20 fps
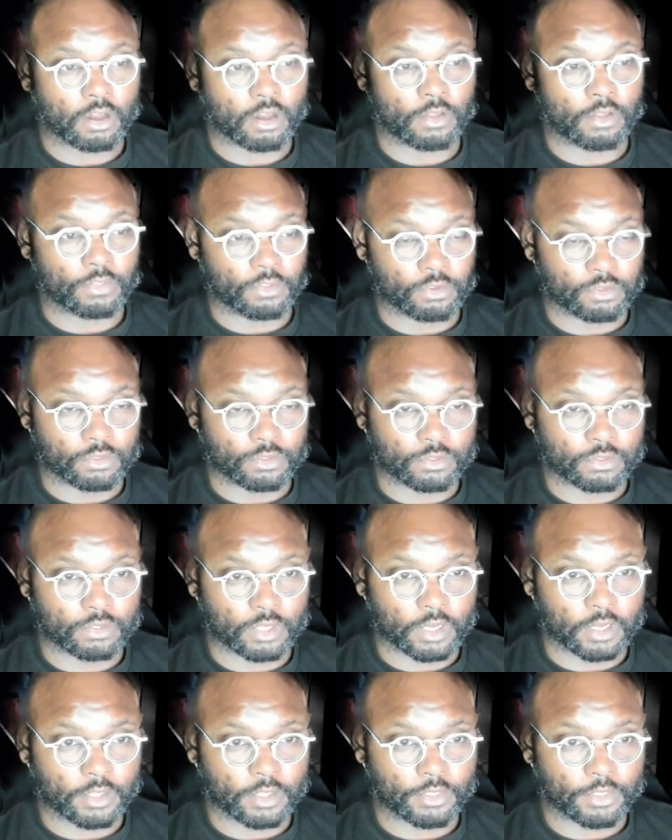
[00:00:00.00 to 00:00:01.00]
on those
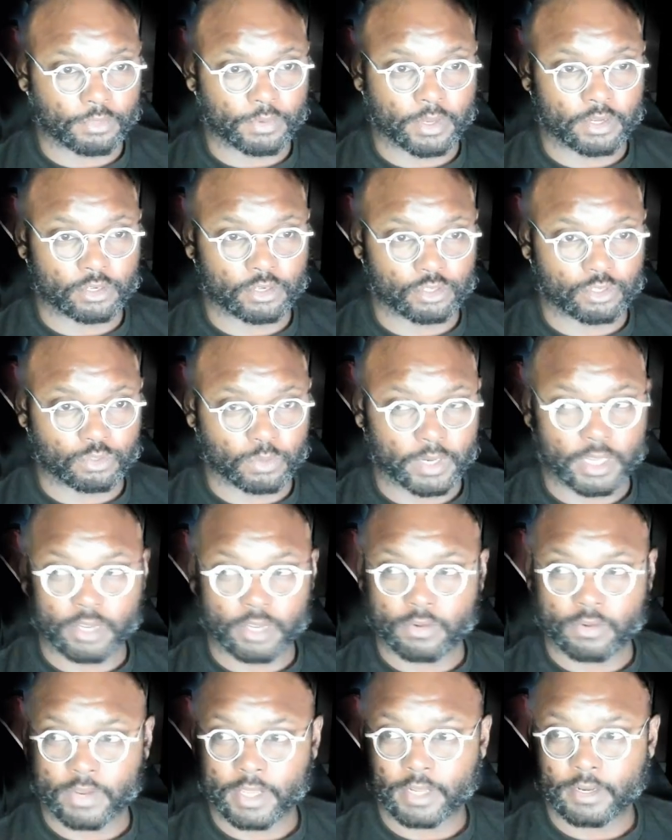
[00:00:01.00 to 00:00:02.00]
320
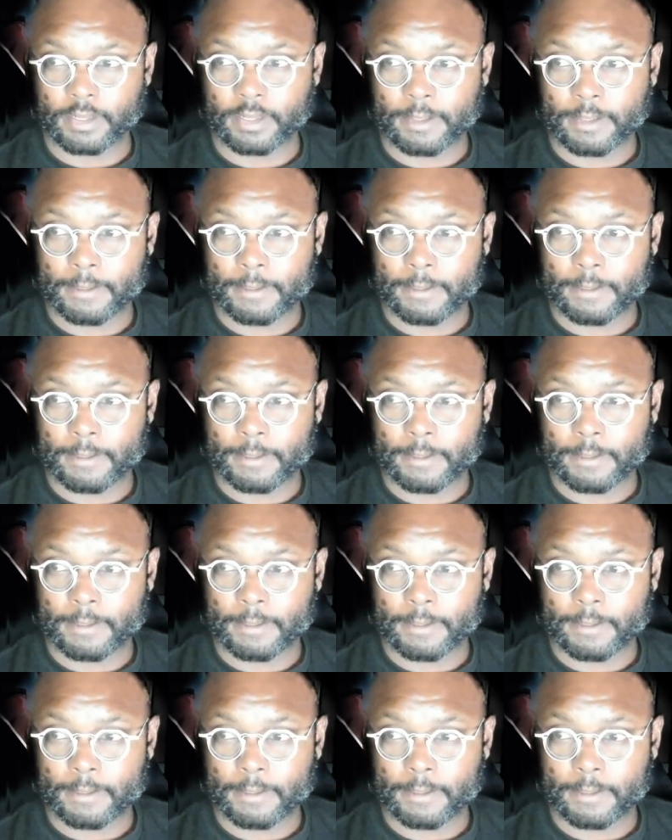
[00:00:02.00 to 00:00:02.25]
grit,